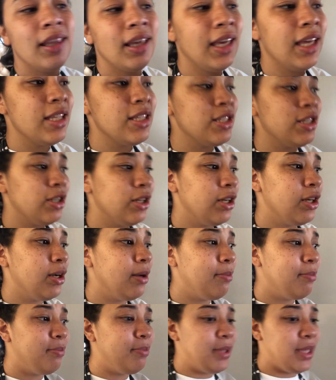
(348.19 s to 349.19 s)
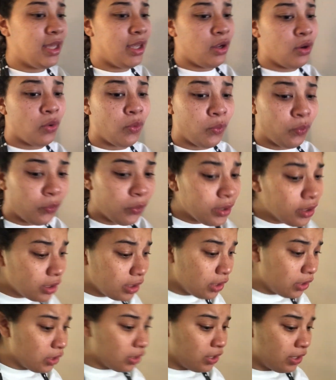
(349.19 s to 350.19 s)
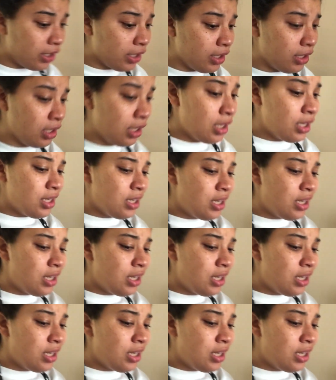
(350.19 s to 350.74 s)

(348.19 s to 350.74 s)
The kids are being really good.